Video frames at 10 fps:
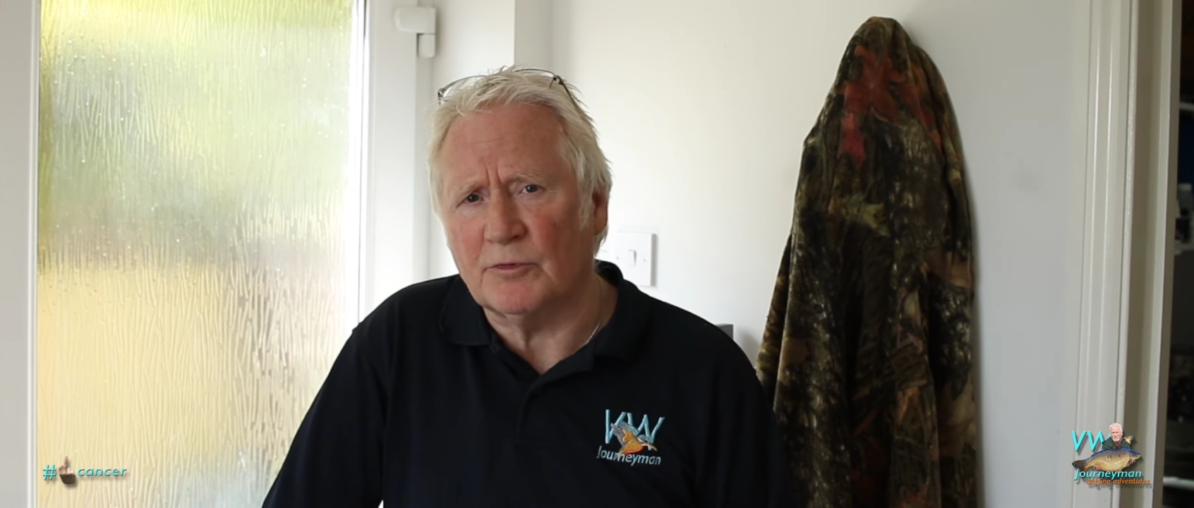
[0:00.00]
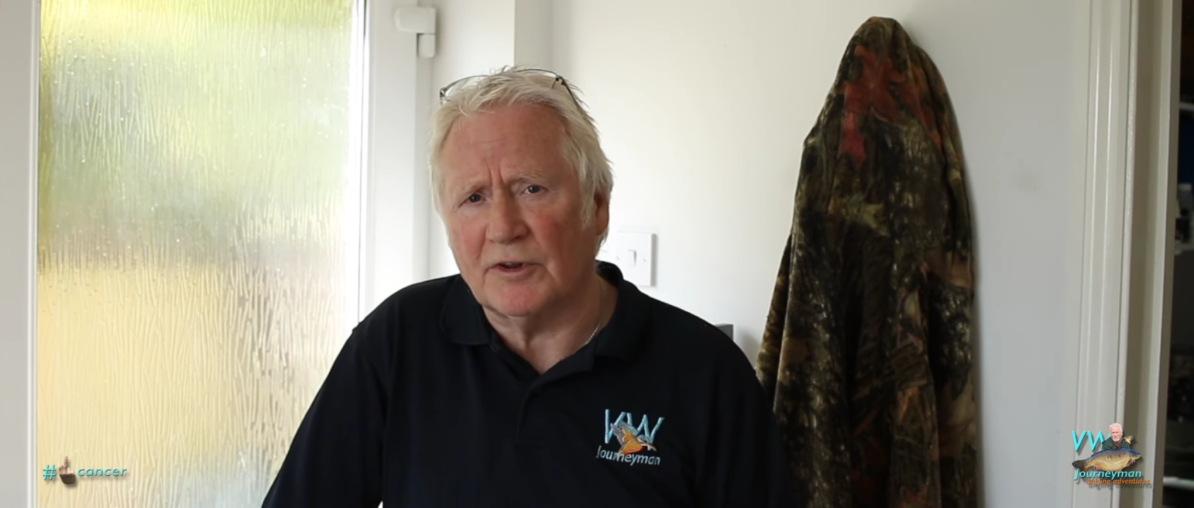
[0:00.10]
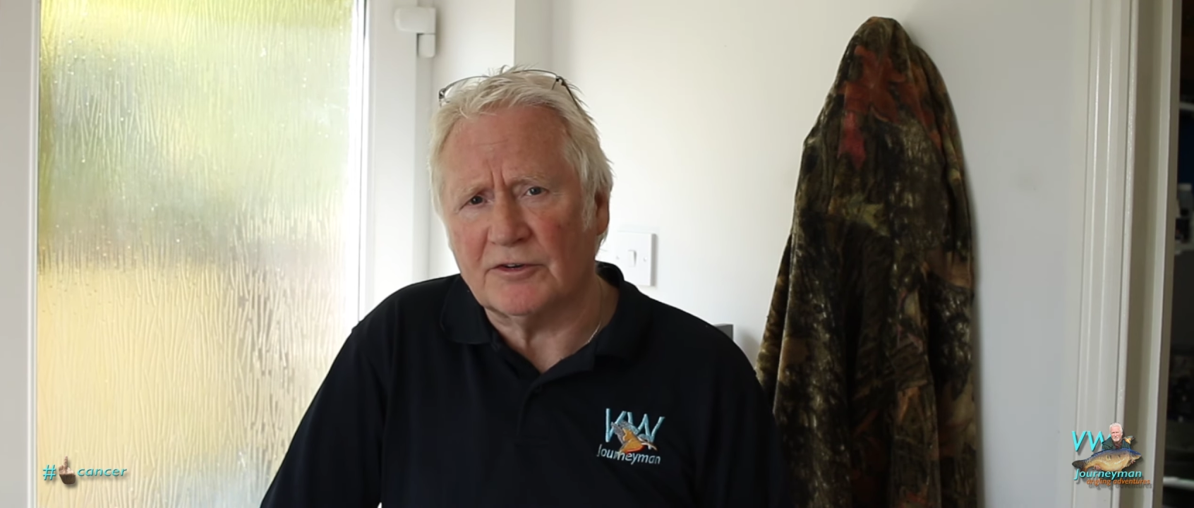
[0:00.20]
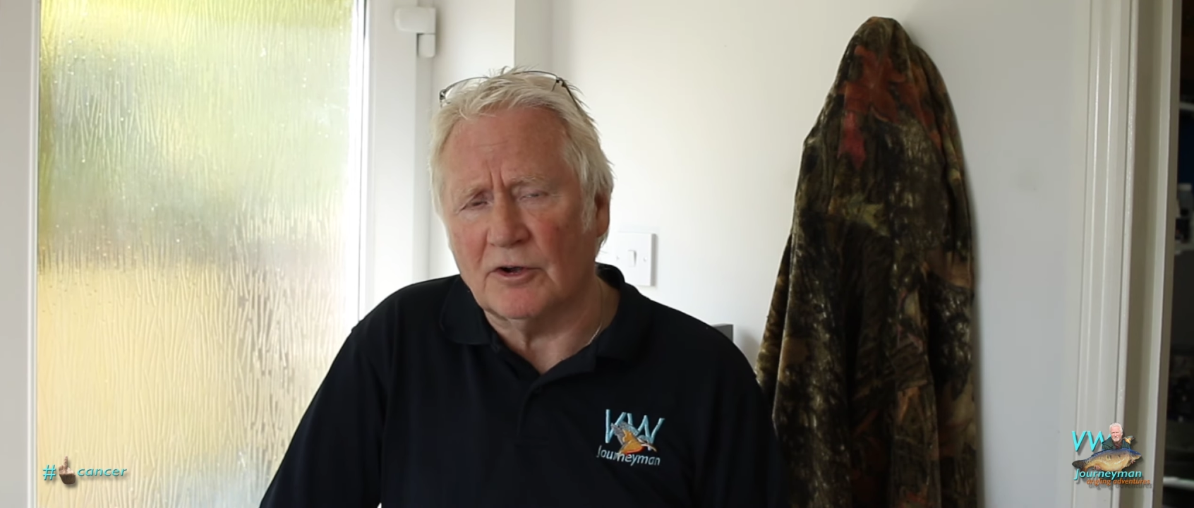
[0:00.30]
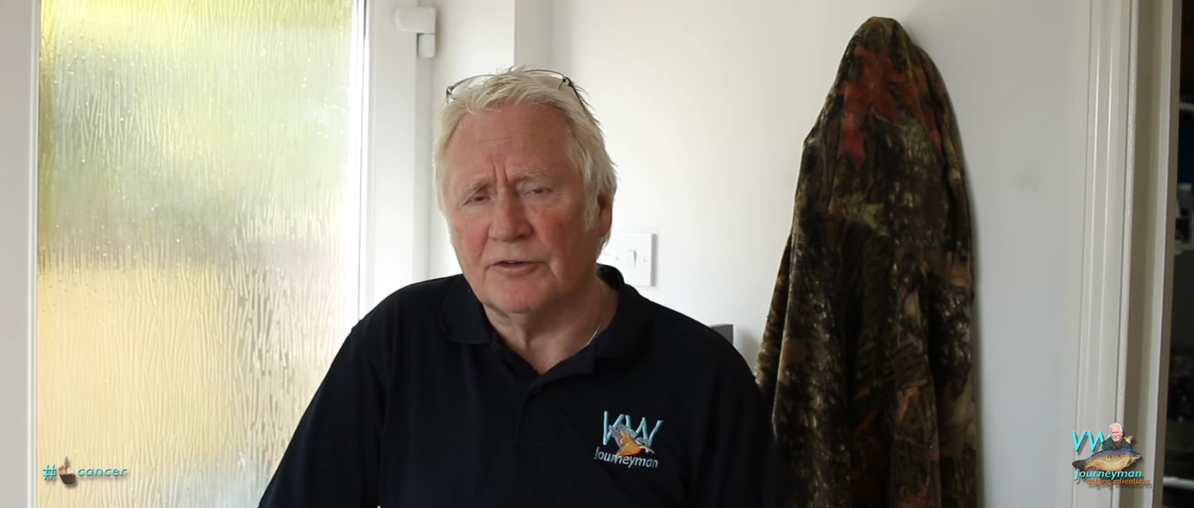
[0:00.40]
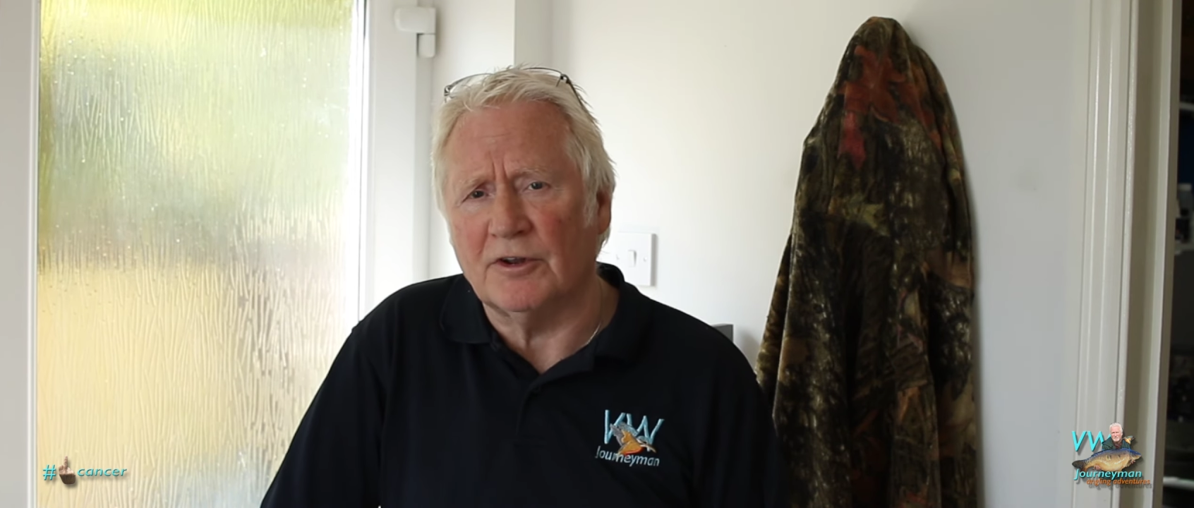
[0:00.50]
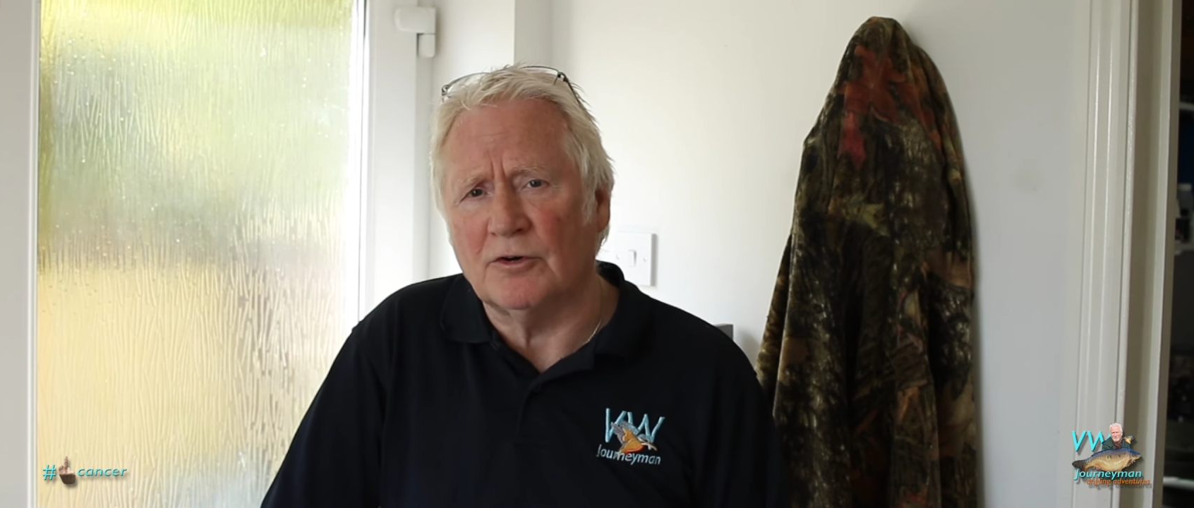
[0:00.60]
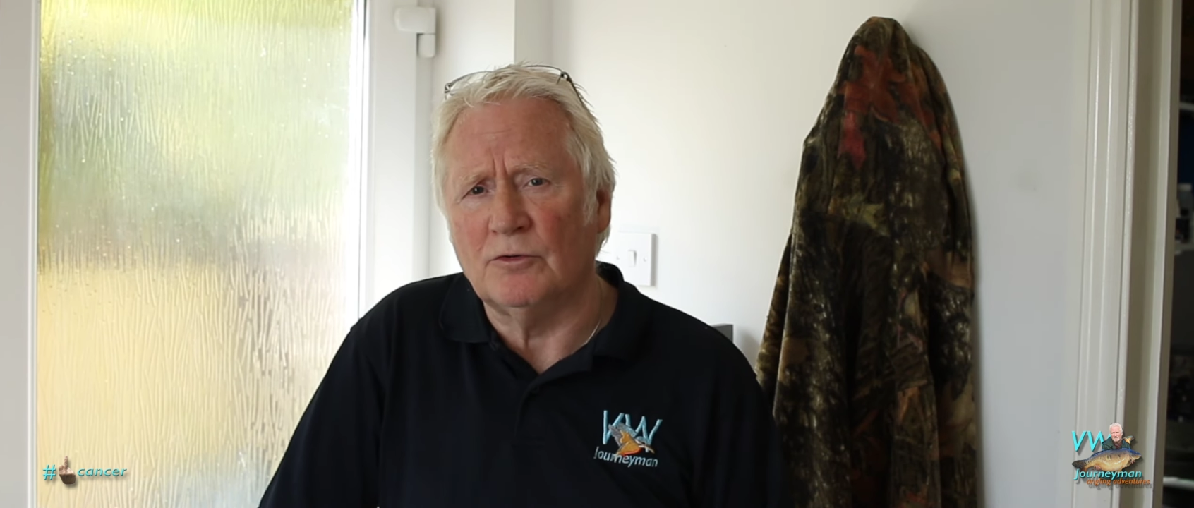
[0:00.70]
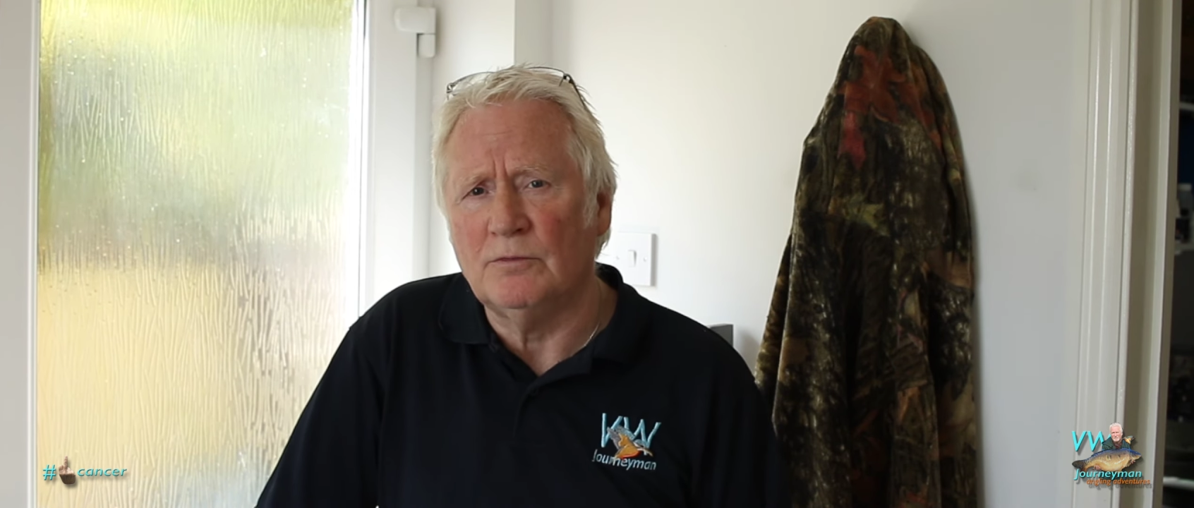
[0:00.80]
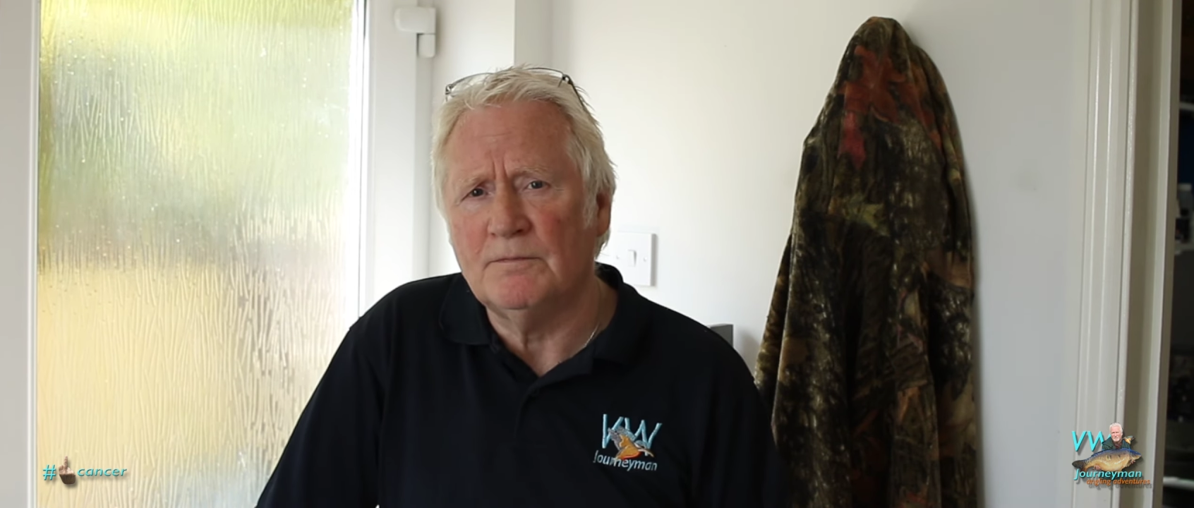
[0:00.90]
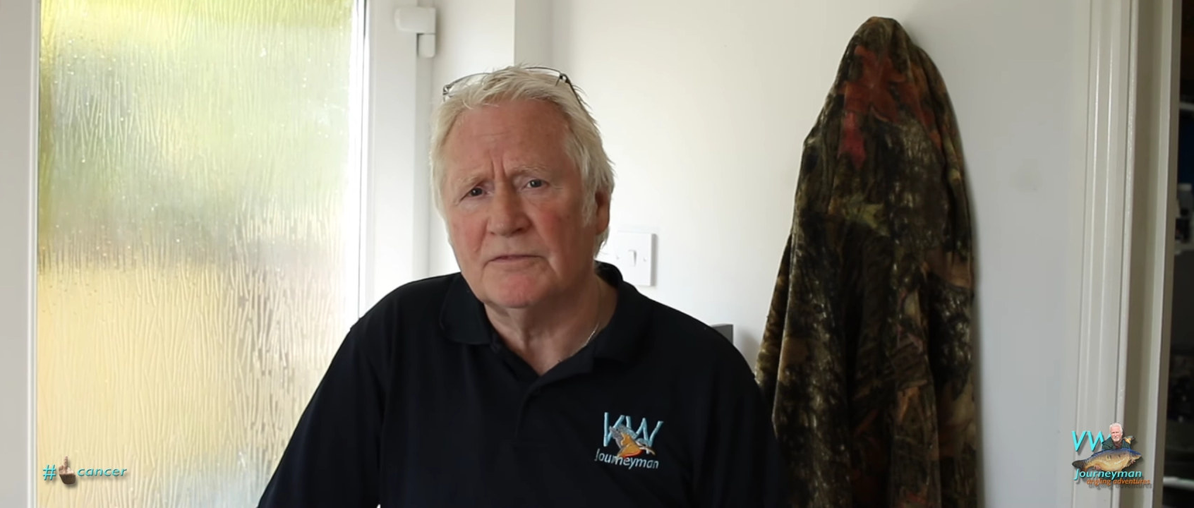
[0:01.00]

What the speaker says: that's got no